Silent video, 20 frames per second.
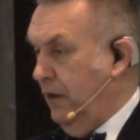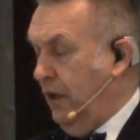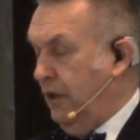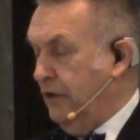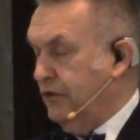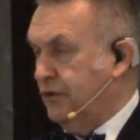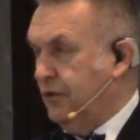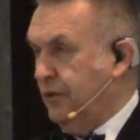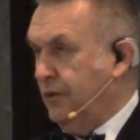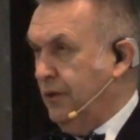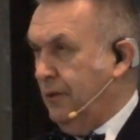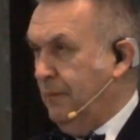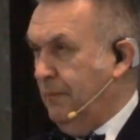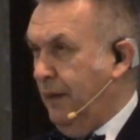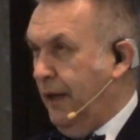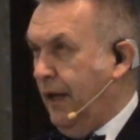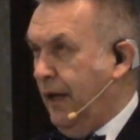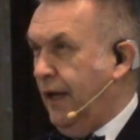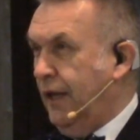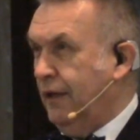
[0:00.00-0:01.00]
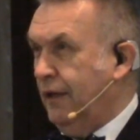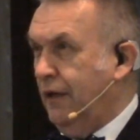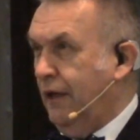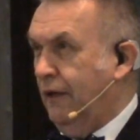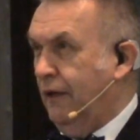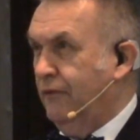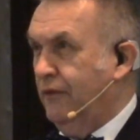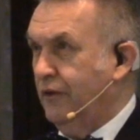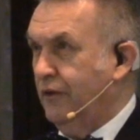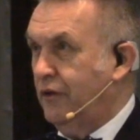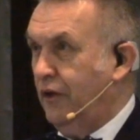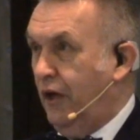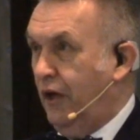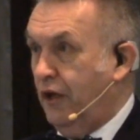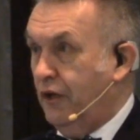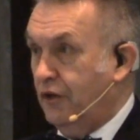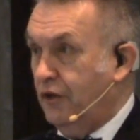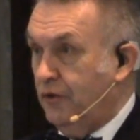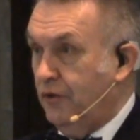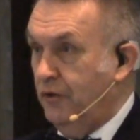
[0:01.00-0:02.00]
And so the man of the
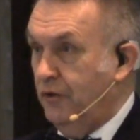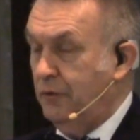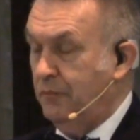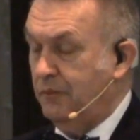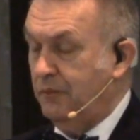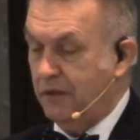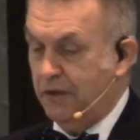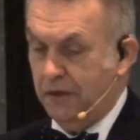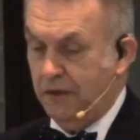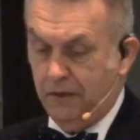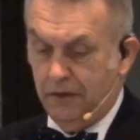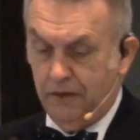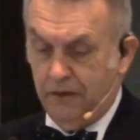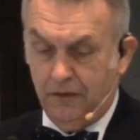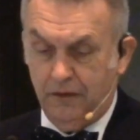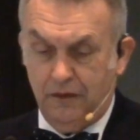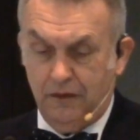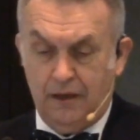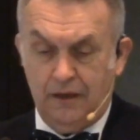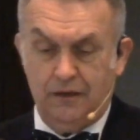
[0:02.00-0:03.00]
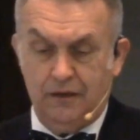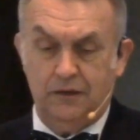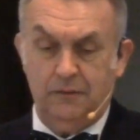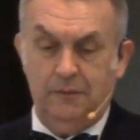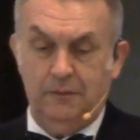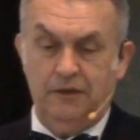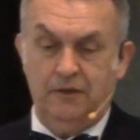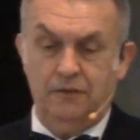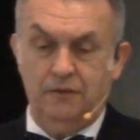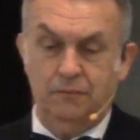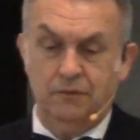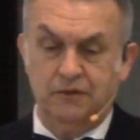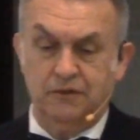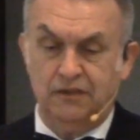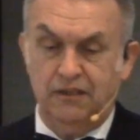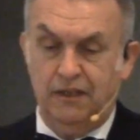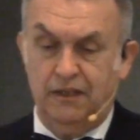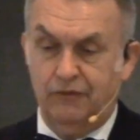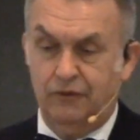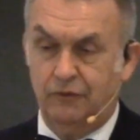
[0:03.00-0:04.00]
garden to whom the dominion
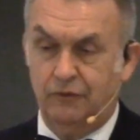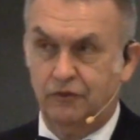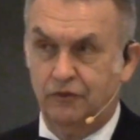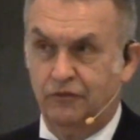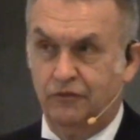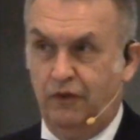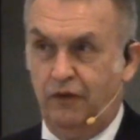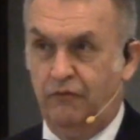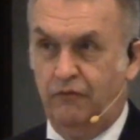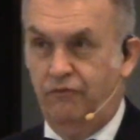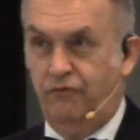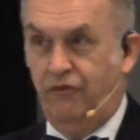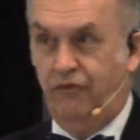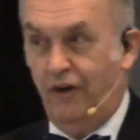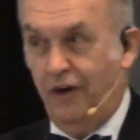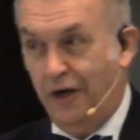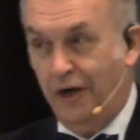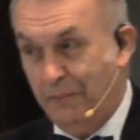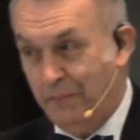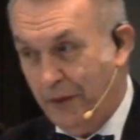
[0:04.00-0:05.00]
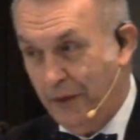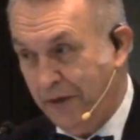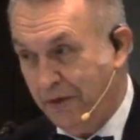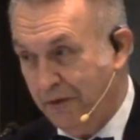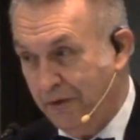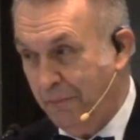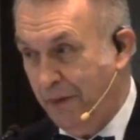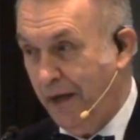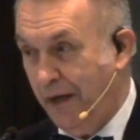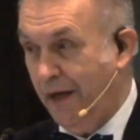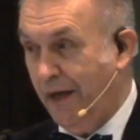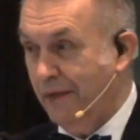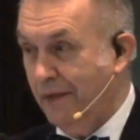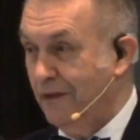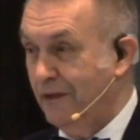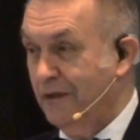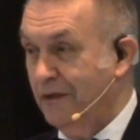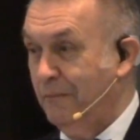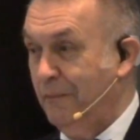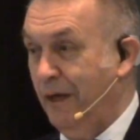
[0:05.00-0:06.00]
was given was a far better
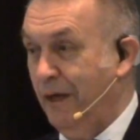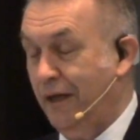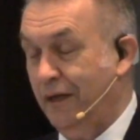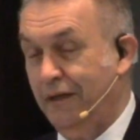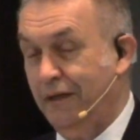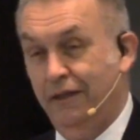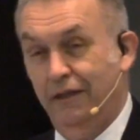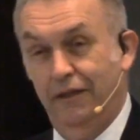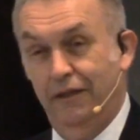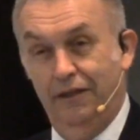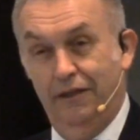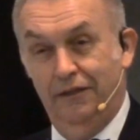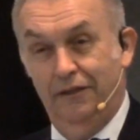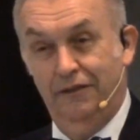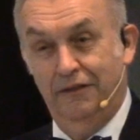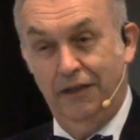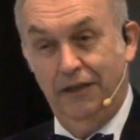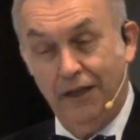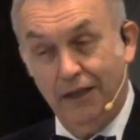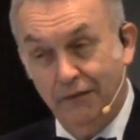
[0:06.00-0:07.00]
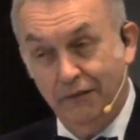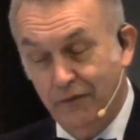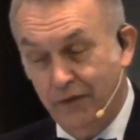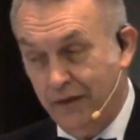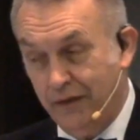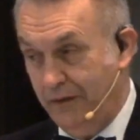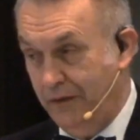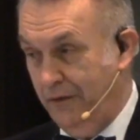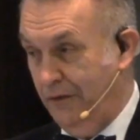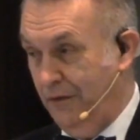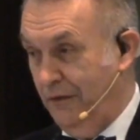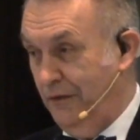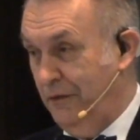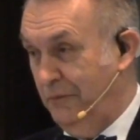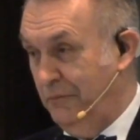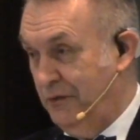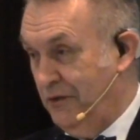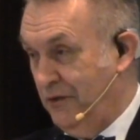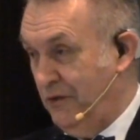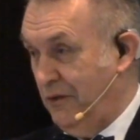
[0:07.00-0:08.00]
man than the man David
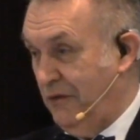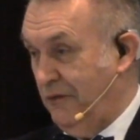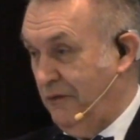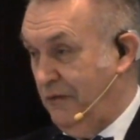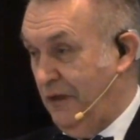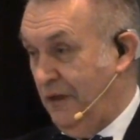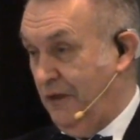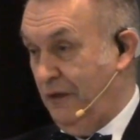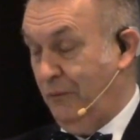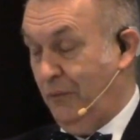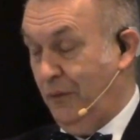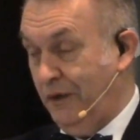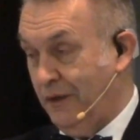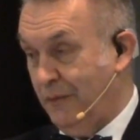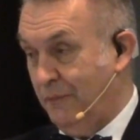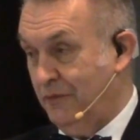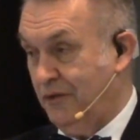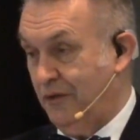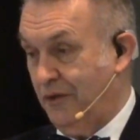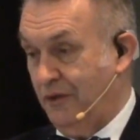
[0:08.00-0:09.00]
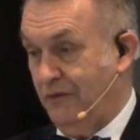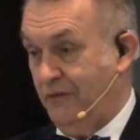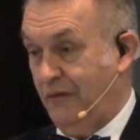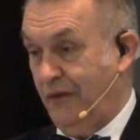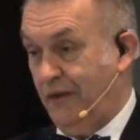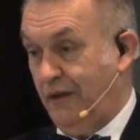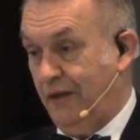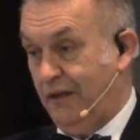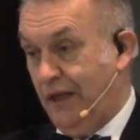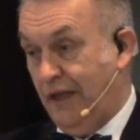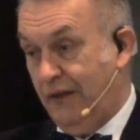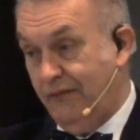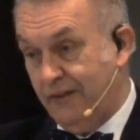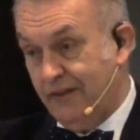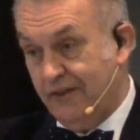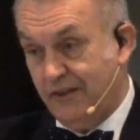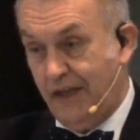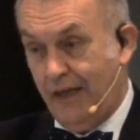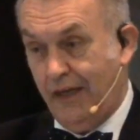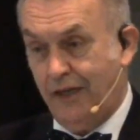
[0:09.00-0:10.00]
observed and that we observe and that
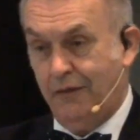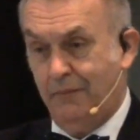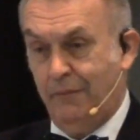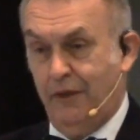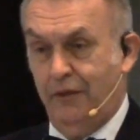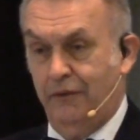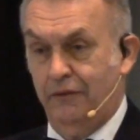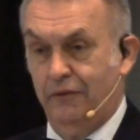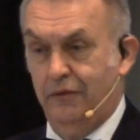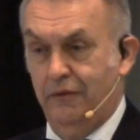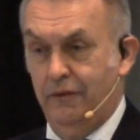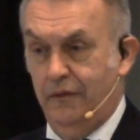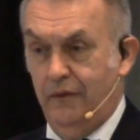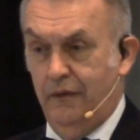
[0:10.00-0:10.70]
David sang about.